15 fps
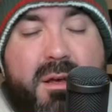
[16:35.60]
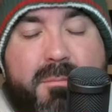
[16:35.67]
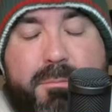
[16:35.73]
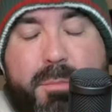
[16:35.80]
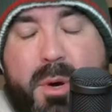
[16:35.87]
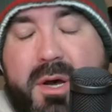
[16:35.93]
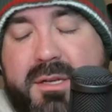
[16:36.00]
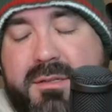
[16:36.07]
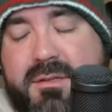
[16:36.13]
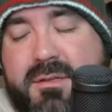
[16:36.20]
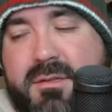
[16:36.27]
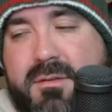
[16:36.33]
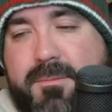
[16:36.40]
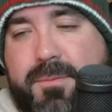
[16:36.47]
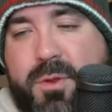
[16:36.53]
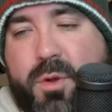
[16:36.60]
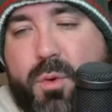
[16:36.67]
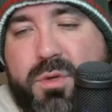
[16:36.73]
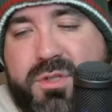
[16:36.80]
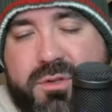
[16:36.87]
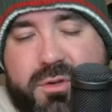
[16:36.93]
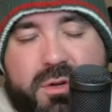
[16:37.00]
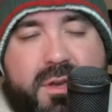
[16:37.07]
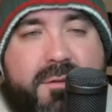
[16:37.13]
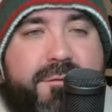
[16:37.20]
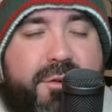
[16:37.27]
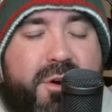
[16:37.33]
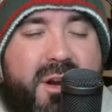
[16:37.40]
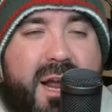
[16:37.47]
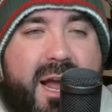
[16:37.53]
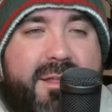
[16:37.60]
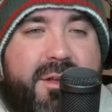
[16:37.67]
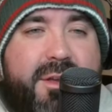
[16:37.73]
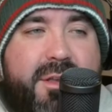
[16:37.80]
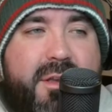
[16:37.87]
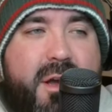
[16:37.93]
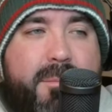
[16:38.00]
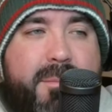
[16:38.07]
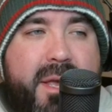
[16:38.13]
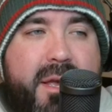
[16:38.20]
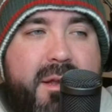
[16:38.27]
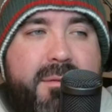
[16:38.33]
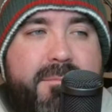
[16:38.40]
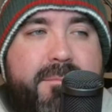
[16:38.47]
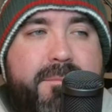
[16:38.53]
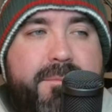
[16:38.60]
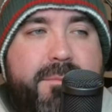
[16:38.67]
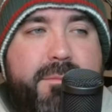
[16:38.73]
but was looking for a guy that could come in